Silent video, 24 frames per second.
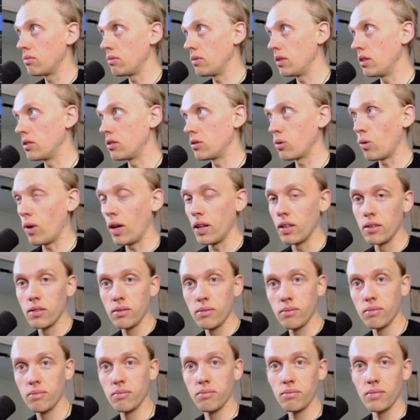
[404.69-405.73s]
it's quite
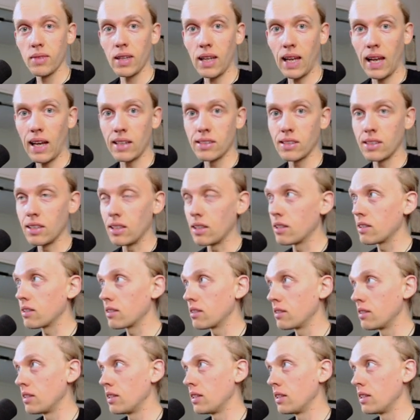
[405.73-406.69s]
classic